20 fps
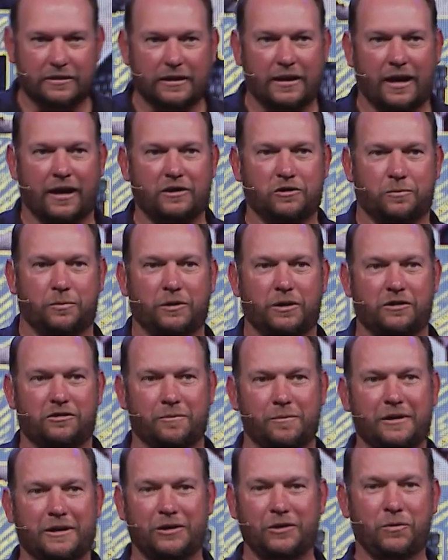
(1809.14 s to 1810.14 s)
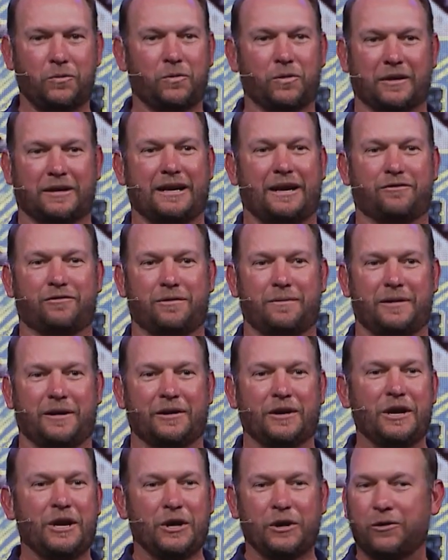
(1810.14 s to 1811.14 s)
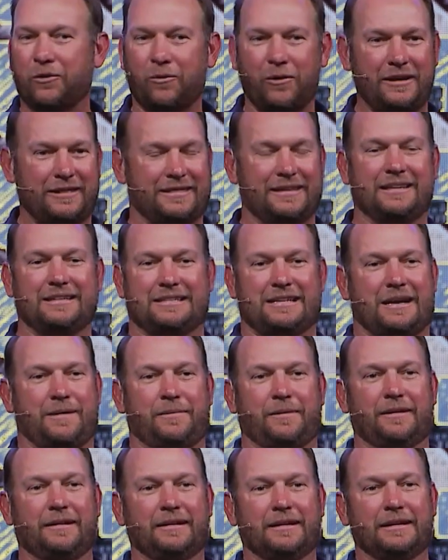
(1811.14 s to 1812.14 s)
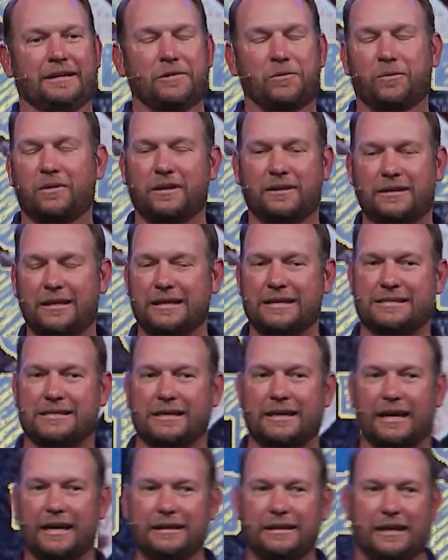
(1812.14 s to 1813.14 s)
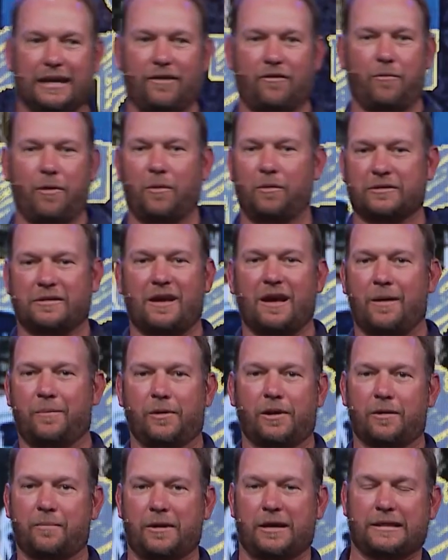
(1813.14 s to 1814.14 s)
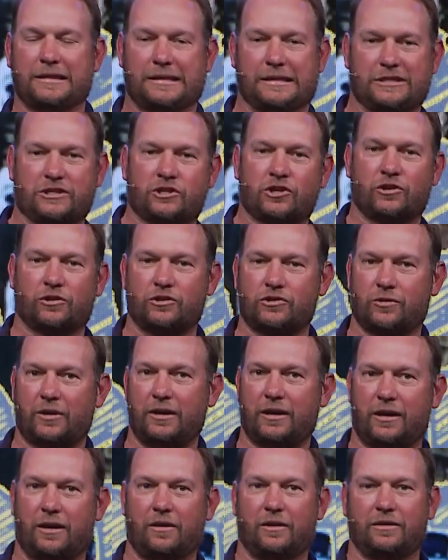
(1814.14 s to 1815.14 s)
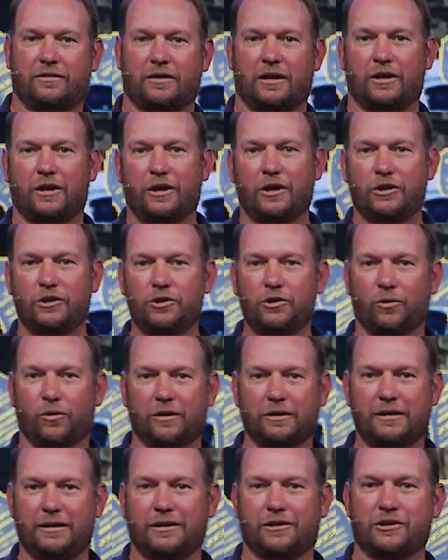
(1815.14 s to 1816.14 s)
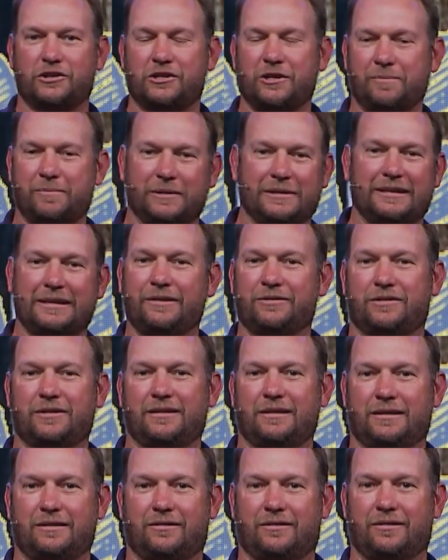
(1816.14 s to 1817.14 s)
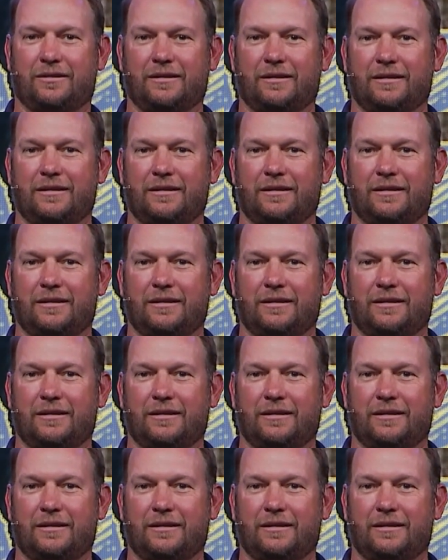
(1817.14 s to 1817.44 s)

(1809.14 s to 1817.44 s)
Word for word: that God has put us and begin to work out from there, great things happen. One of the things that I love about what's happening about this church right now is that your leadership believes in this.